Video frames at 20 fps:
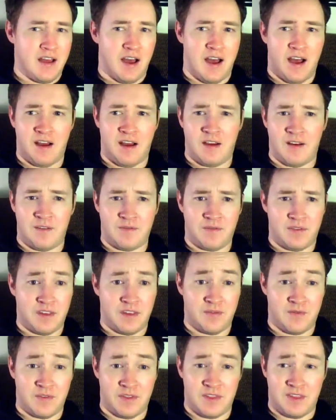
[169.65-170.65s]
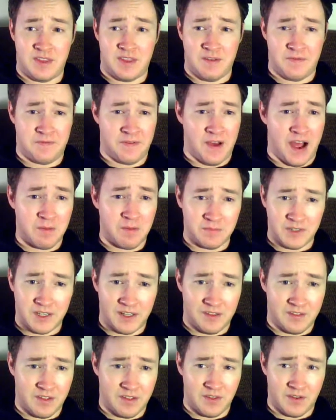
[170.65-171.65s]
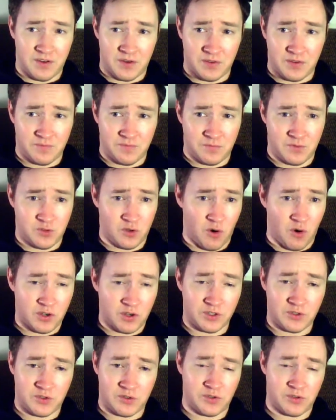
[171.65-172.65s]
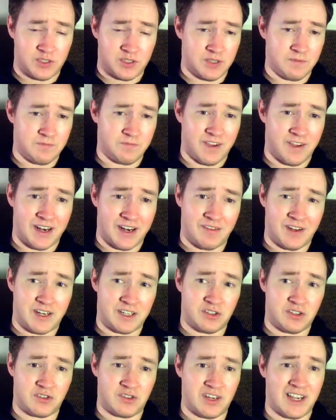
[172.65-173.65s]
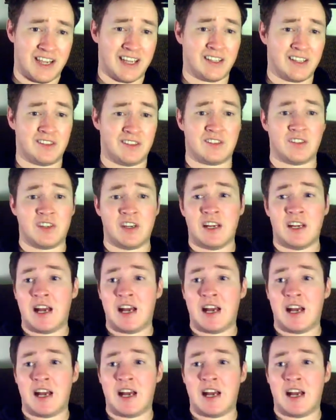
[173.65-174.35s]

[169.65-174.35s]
The family that they're talking to seem very very strange,